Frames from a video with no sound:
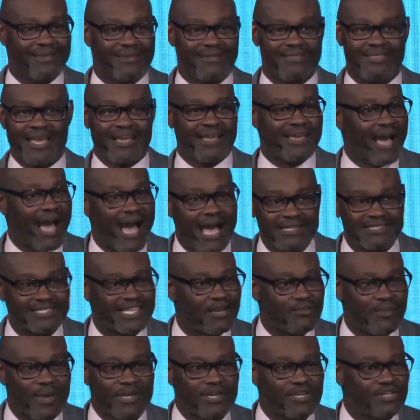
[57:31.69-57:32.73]
that God's
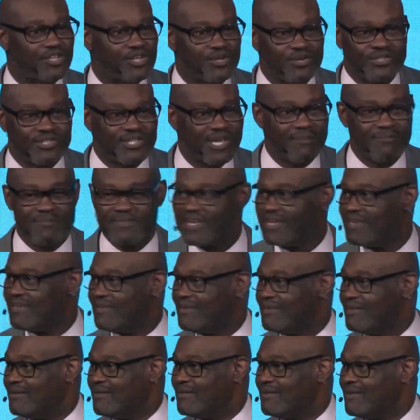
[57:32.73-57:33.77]
getting ready to do something.
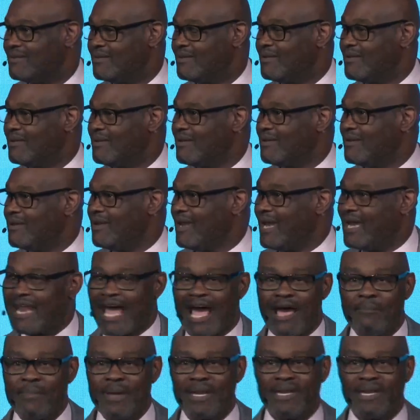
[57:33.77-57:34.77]
And I've been